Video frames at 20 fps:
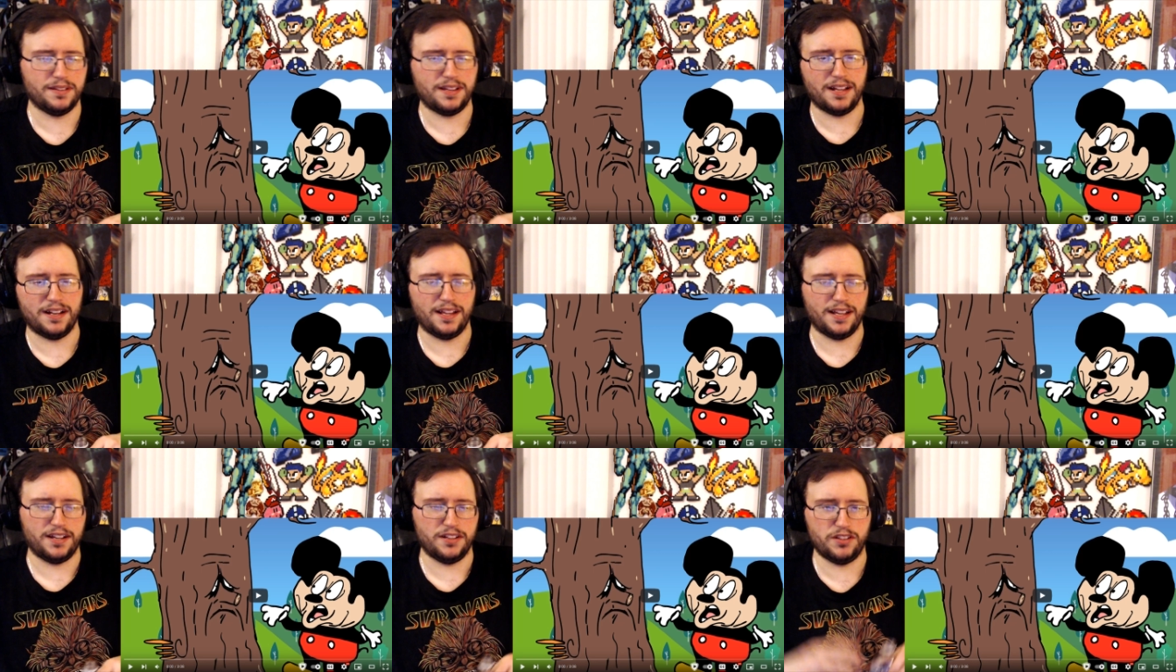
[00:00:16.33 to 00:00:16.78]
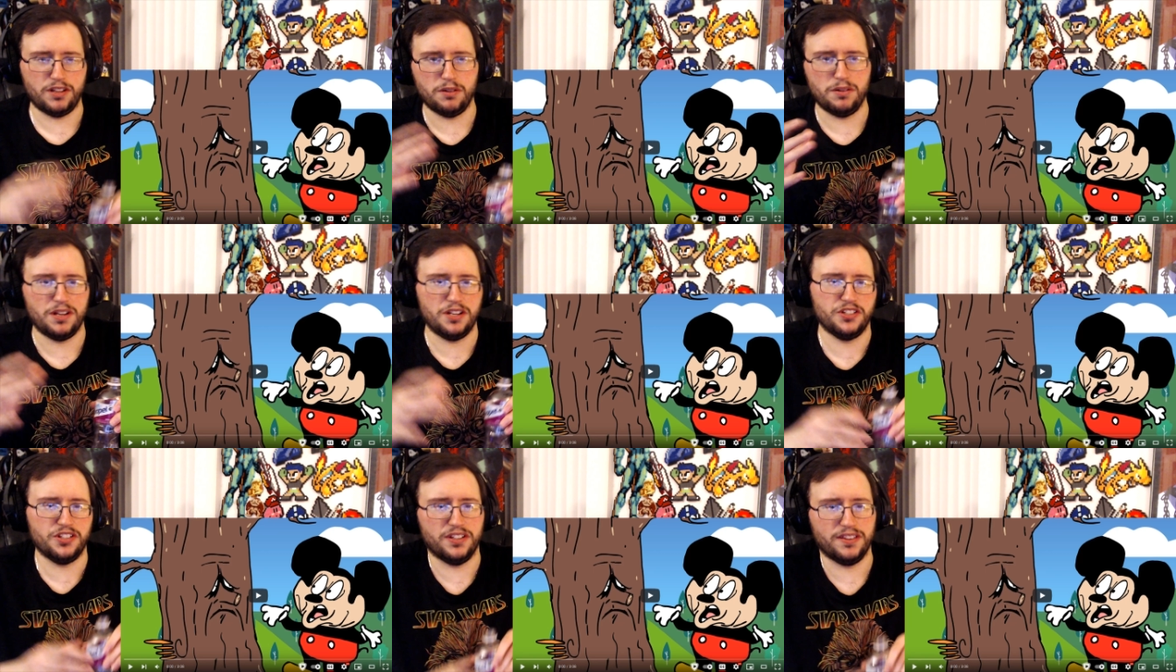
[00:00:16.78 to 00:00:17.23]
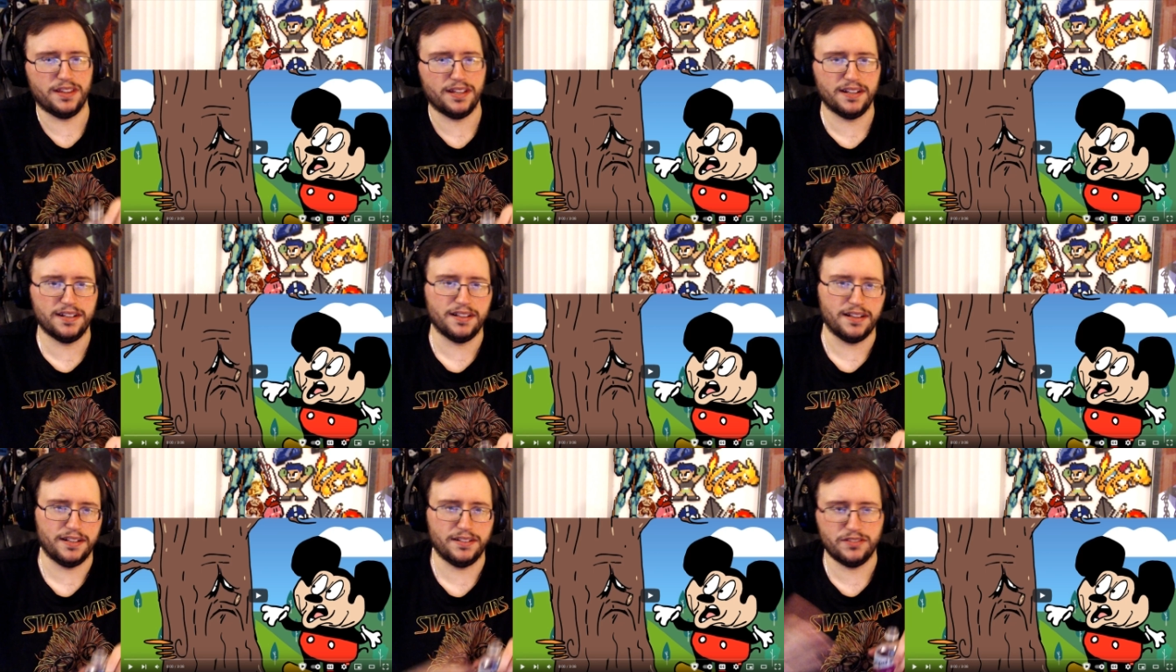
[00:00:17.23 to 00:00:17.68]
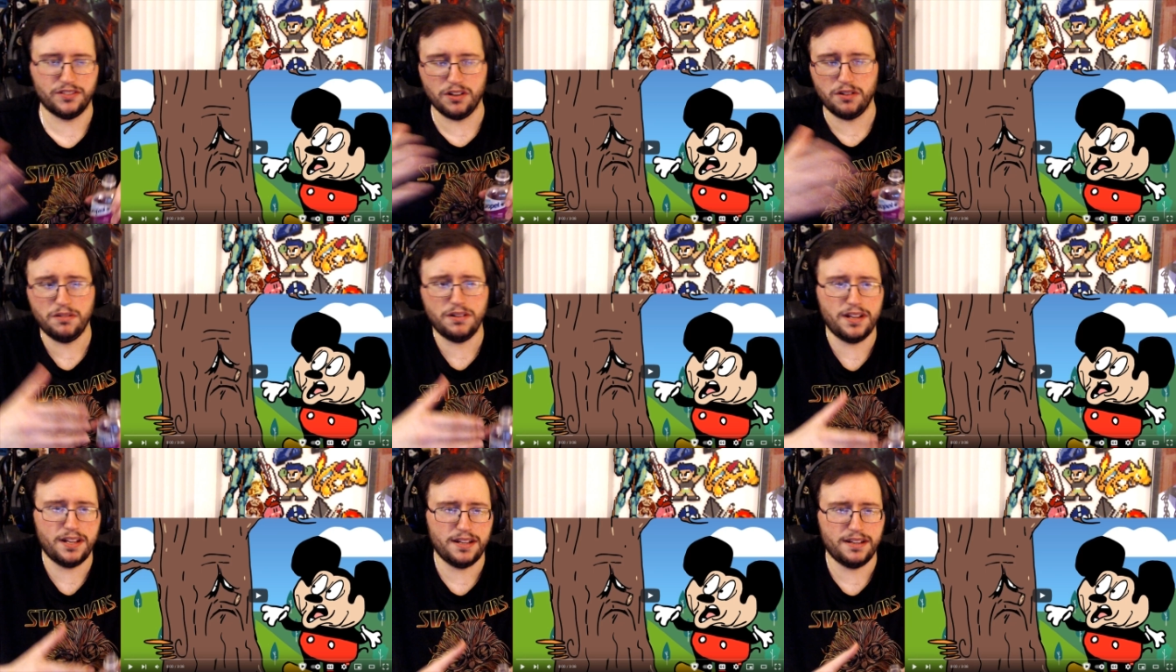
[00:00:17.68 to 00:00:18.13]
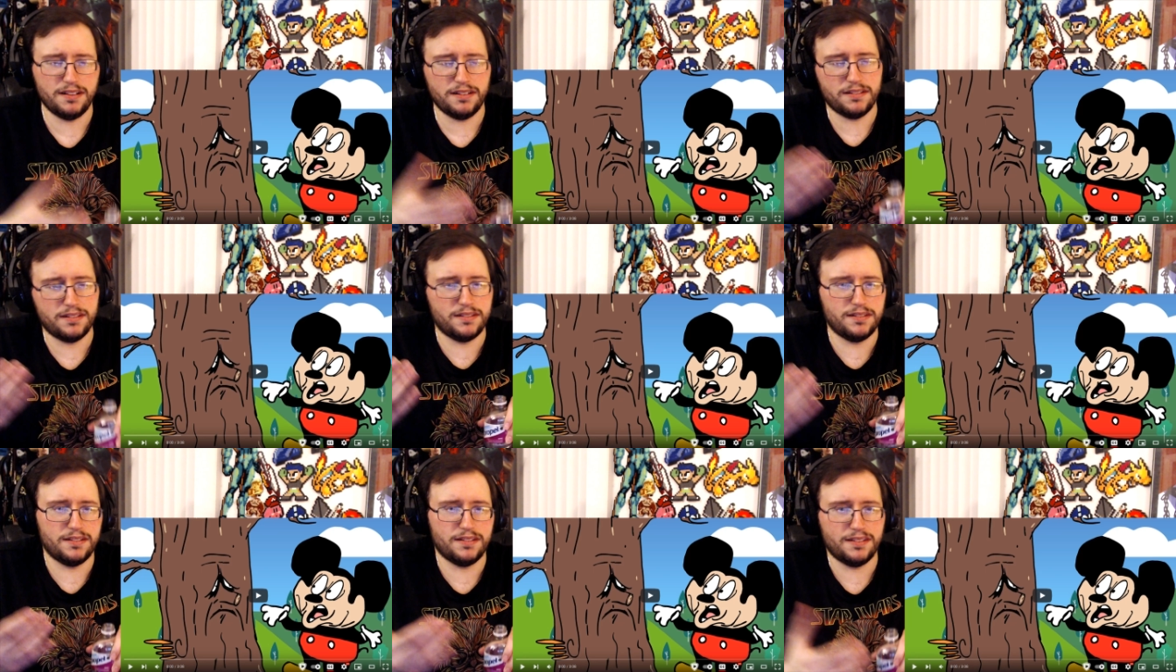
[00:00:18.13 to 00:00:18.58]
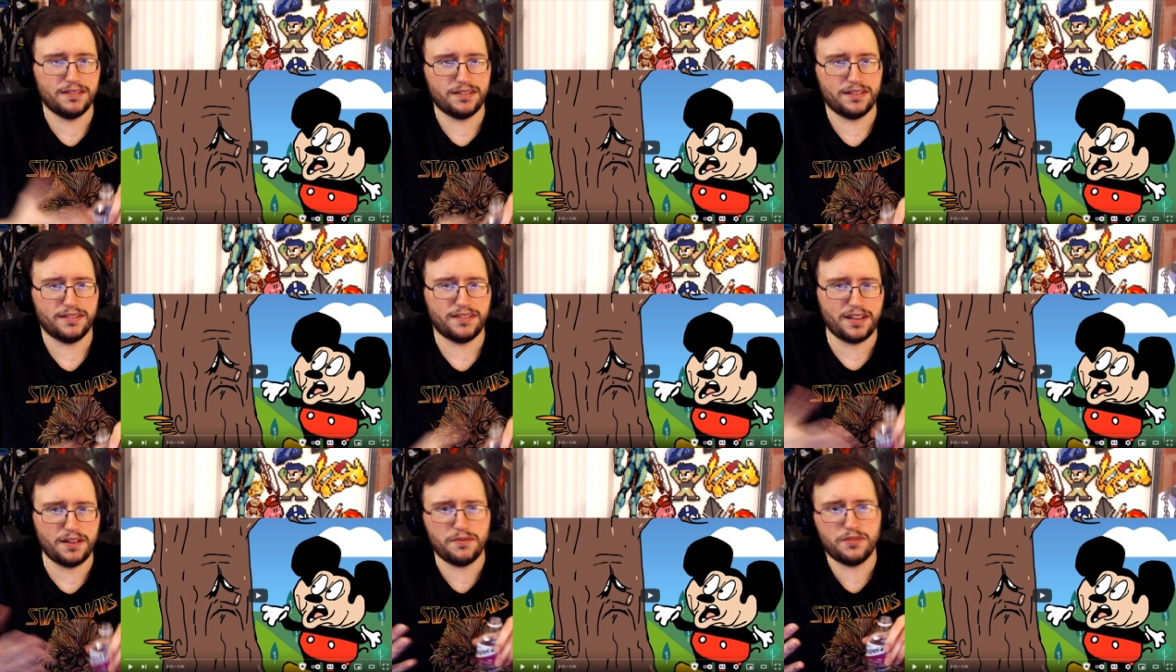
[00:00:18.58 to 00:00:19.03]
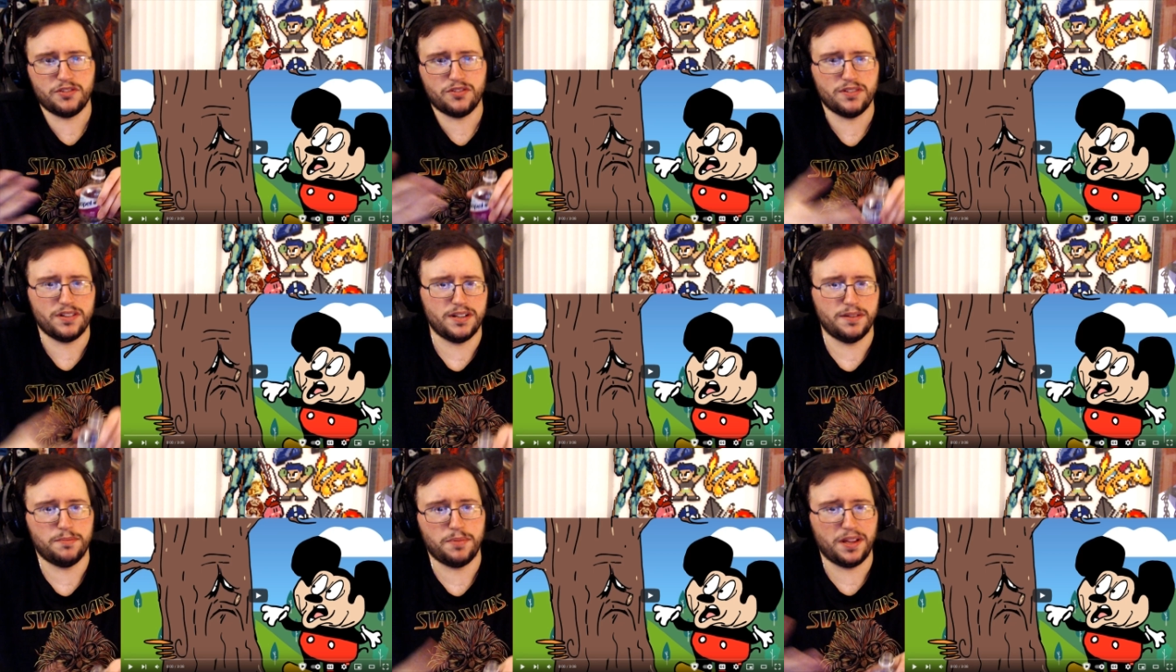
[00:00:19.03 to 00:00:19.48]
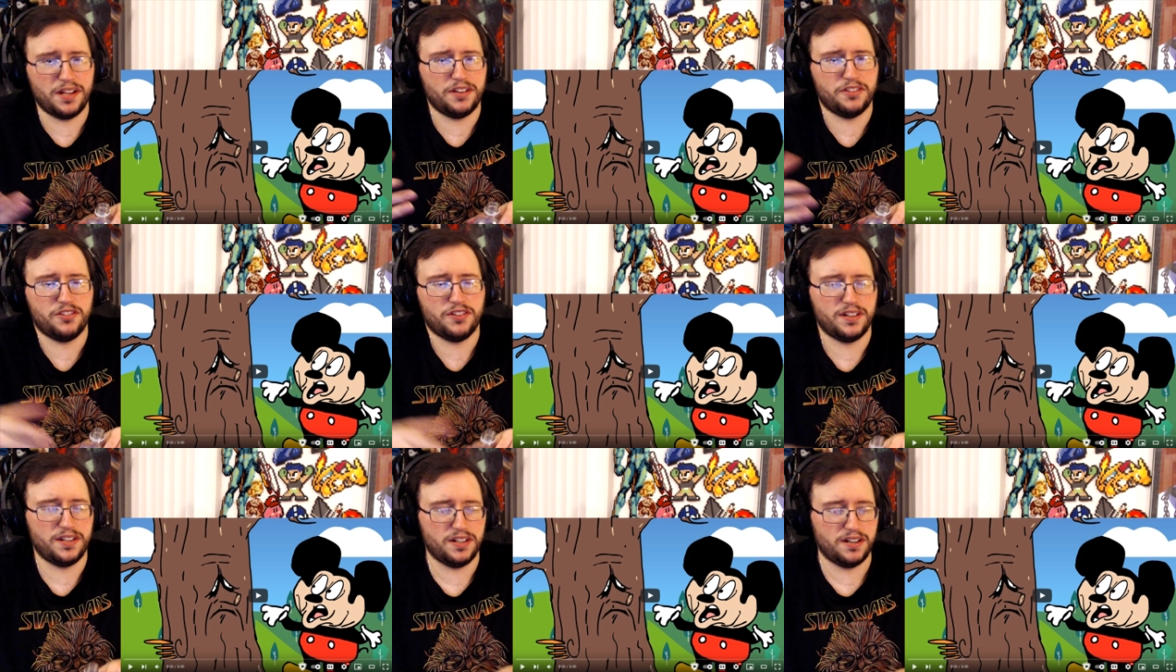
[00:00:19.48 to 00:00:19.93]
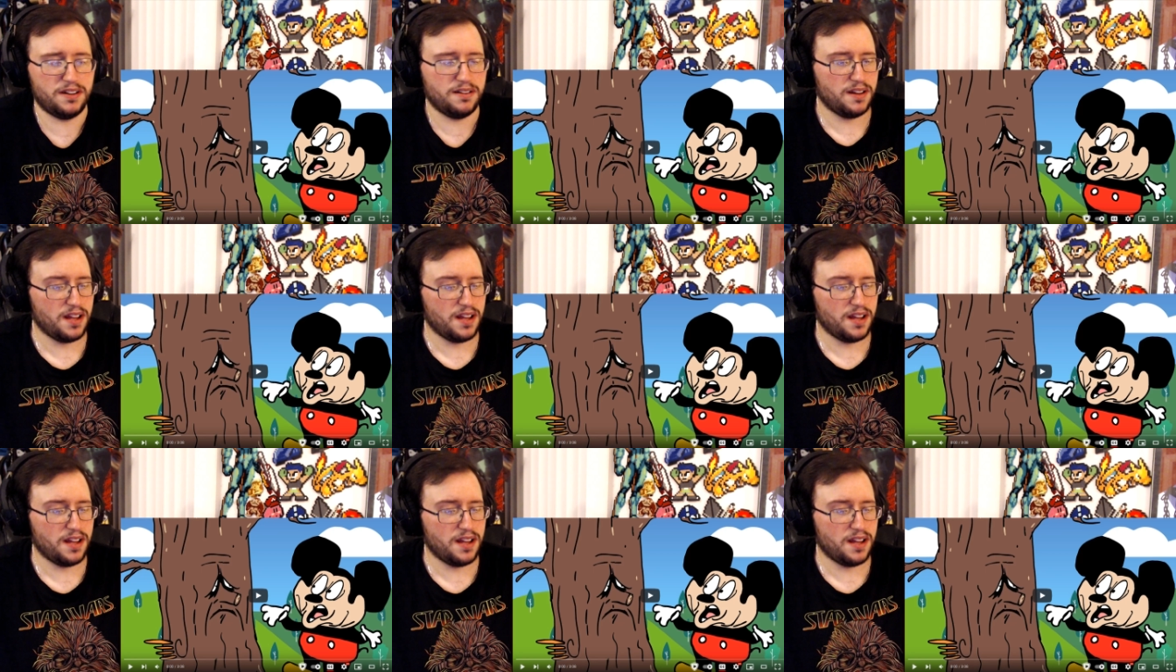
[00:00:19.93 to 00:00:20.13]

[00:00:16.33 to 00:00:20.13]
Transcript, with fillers: kind of like a donation thing, like, donate to save a tree, plant a tree, you know?